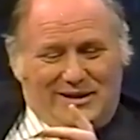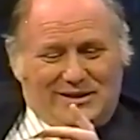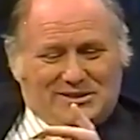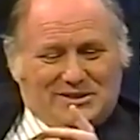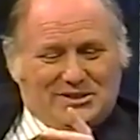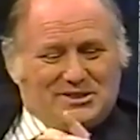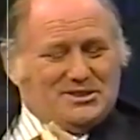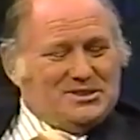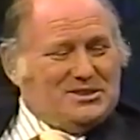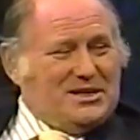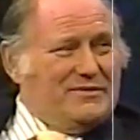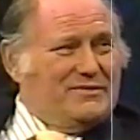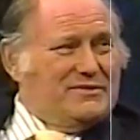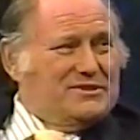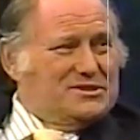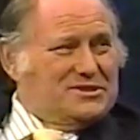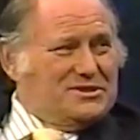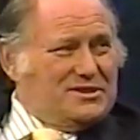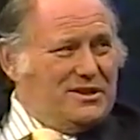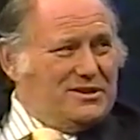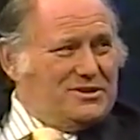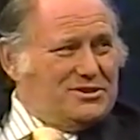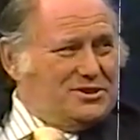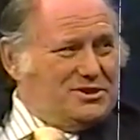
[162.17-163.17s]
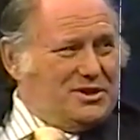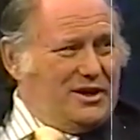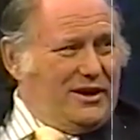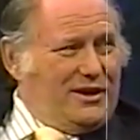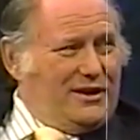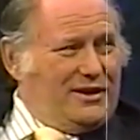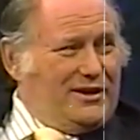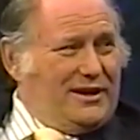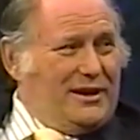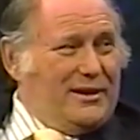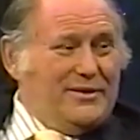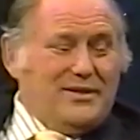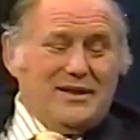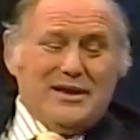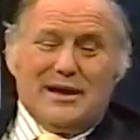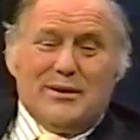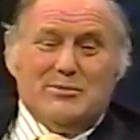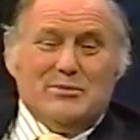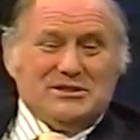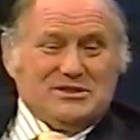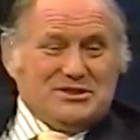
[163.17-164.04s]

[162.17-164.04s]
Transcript: It's a seven cent check, and I think I